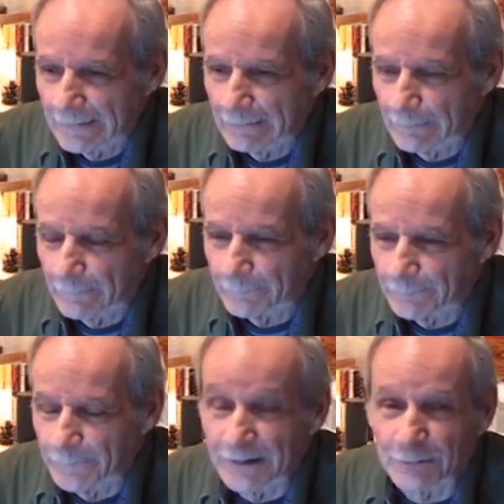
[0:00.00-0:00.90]
Uh,
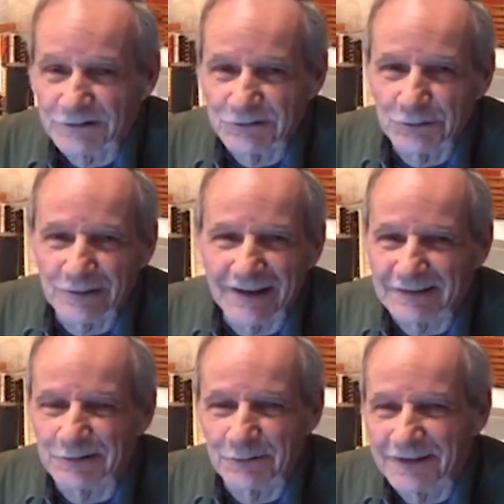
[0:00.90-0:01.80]
but it was too
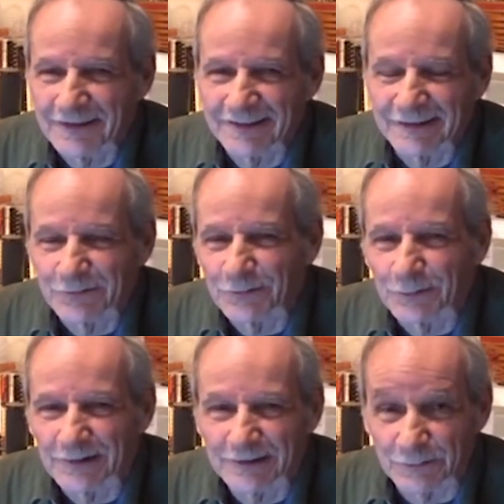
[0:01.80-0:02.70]
late to do anything
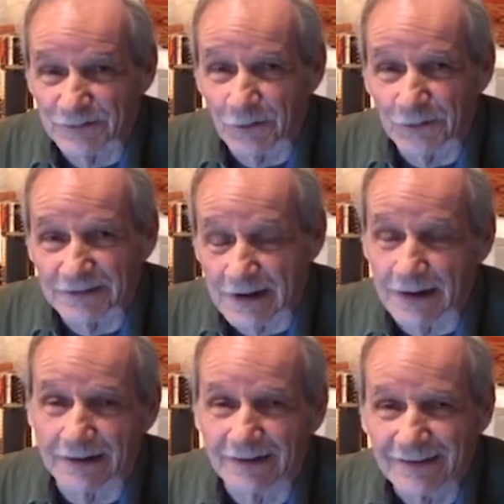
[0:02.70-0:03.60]
different because it was all
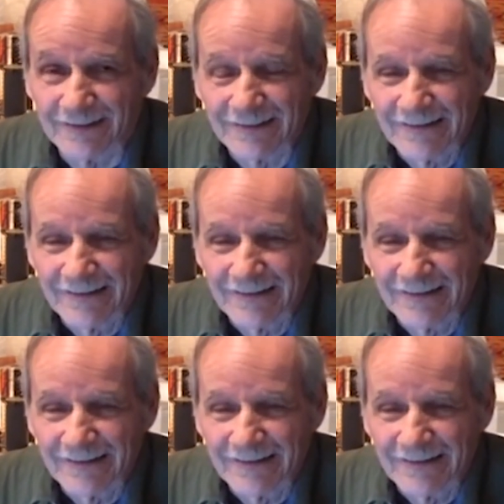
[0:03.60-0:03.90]
done.